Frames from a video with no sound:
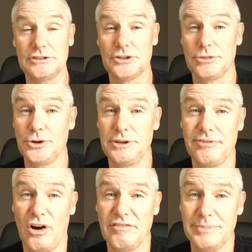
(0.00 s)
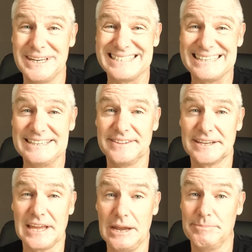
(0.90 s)
got to 35 minutes in the
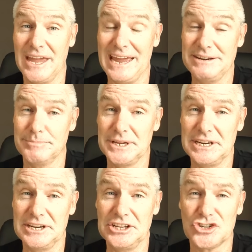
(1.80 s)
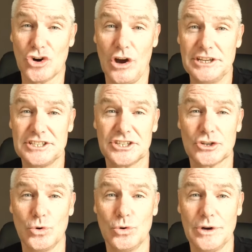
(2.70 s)
game. There hadn't been any tries
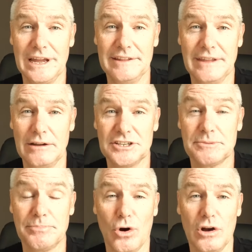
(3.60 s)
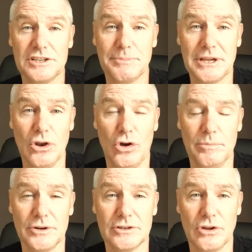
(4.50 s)
scored, and that surprised me a
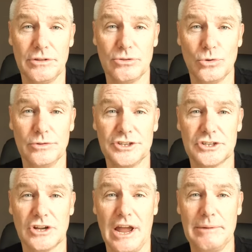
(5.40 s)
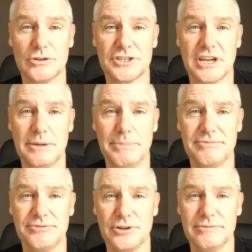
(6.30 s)
lot because I thought this game was going to be
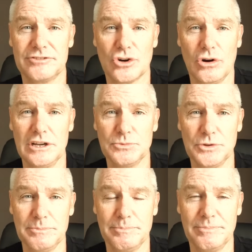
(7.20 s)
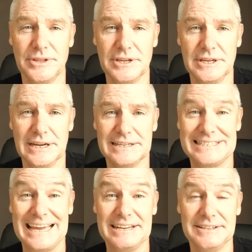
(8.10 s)
full of tries with the
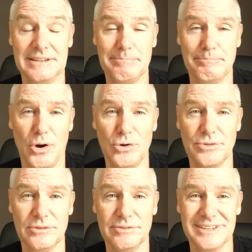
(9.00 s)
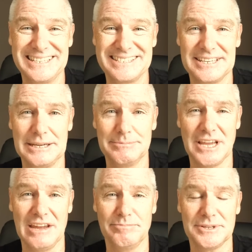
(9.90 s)
talent that both of these teams
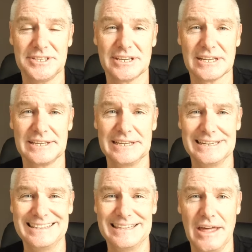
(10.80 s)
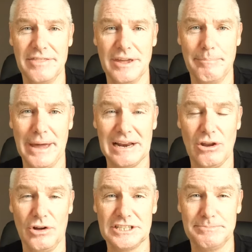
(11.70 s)
have, particularly in their
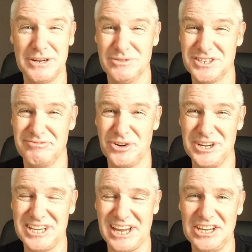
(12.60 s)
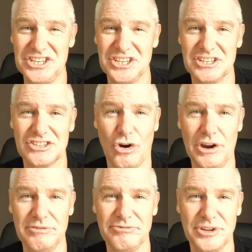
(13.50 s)
backlines. But it was a very cagey and
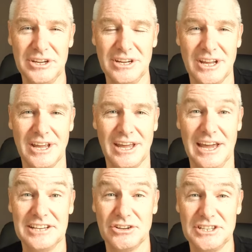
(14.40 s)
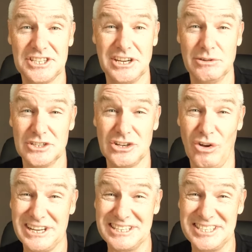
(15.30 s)
tight affair. As I said, it was
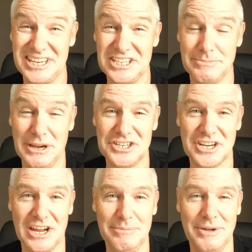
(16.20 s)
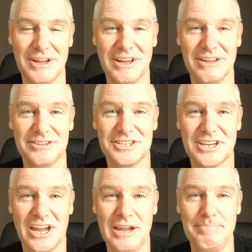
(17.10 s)
like a test match game, this
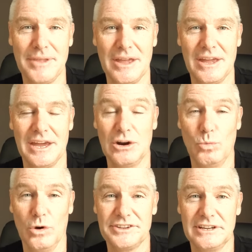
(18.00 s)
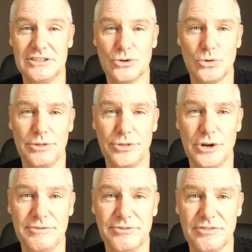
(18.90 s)
game, and it wasn't until the
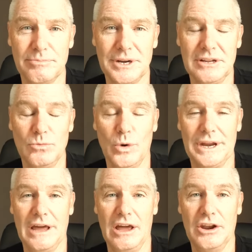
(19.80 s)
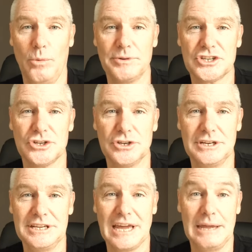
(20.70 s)
35th minute when an
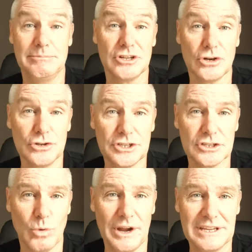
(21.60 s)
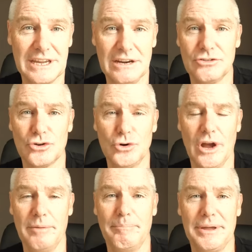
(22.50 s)
opportunity came Toulouse's way again through
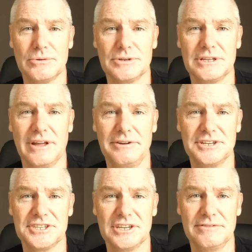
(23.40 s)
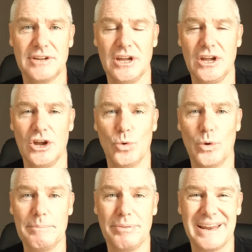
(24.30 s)
a penalty they received,
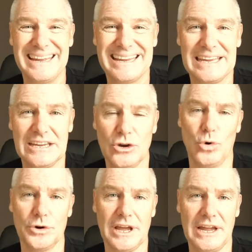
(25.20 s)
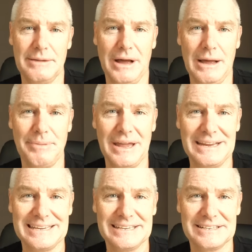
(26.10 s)
where Blair Kinghorn came up
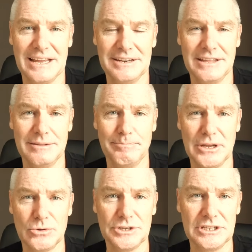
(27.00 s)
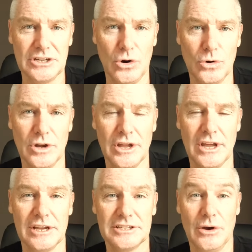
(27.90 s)
and kicked another penalty goal.
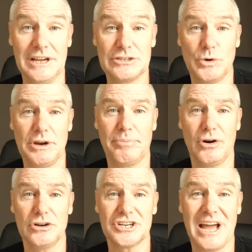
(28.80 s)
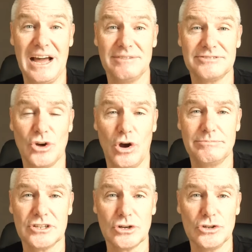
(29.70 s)
So as we approached
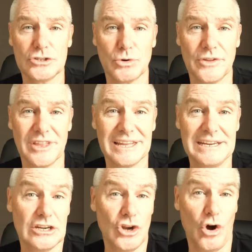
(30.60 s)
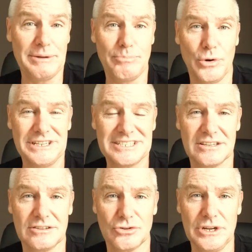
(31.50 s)
half-time, Toulouse were in the lead 9 points
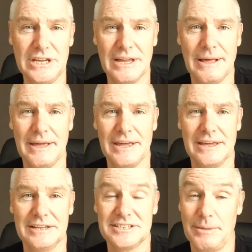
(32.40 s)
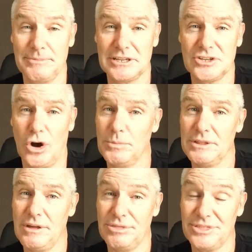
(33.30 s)
to 3, and something told me
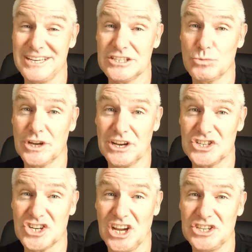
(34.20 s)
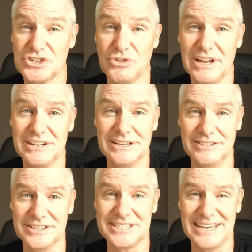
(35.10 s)
that things were going to change around
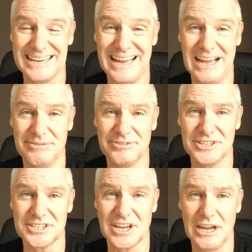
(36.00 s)
in the second half of this